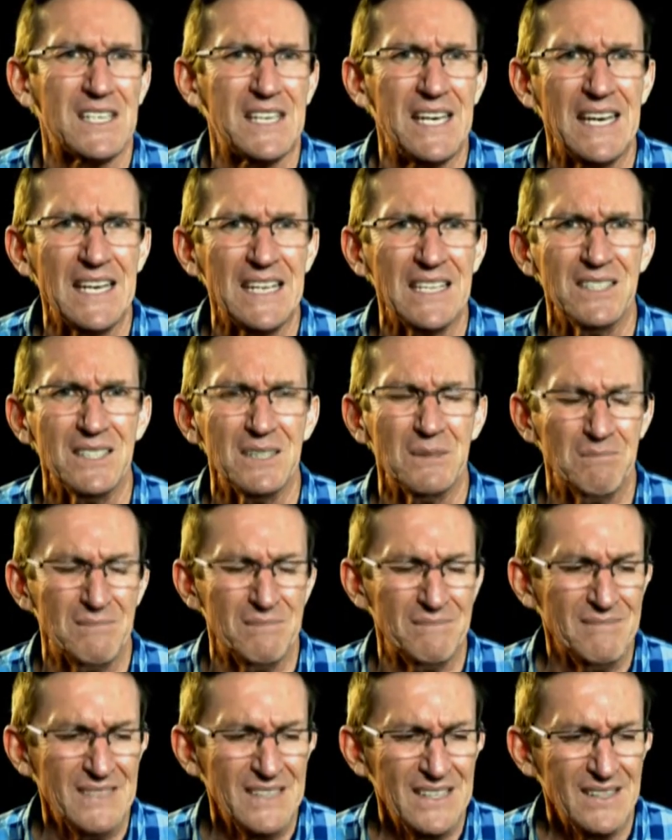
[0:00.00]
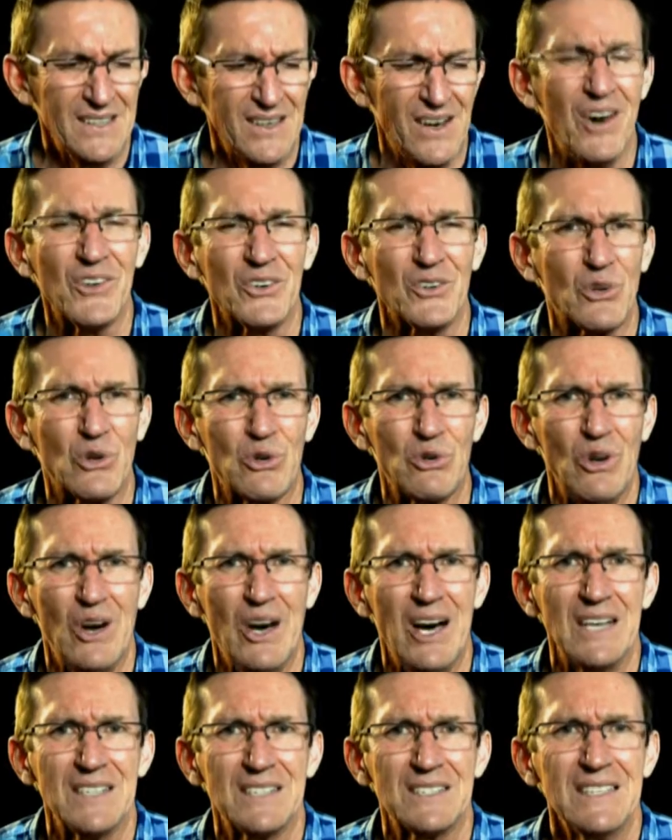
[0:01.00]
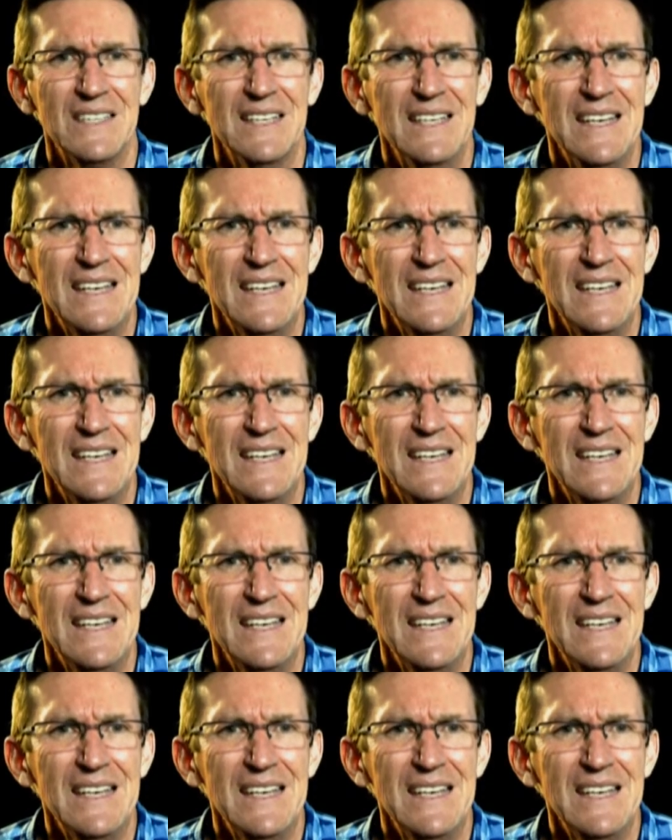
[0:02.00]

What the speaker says: kingdom, on Christ,